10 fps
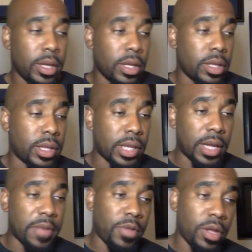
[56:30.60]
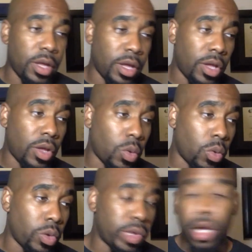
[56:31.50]
the safety
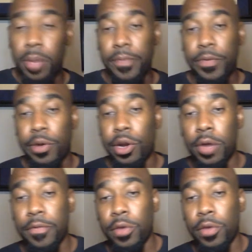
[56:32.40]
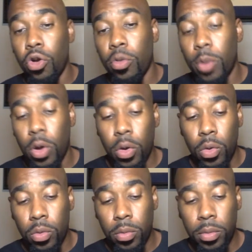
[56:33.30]
or the comfort of your own
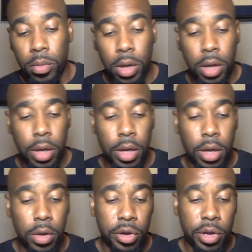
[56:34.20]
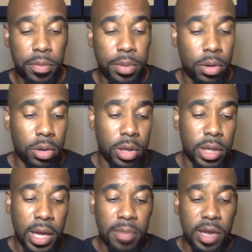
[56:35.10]
home, on your computer, on your
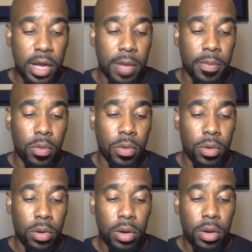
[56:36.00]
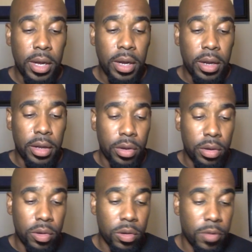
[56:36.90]
laptop, or
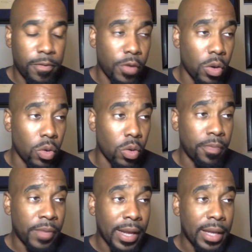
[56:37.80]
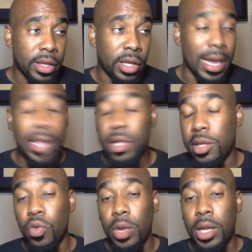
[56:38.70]
your phone, to not
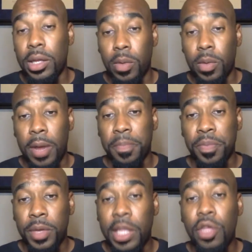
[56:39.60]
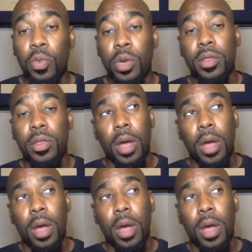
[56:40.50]
just do anything, right? Like you would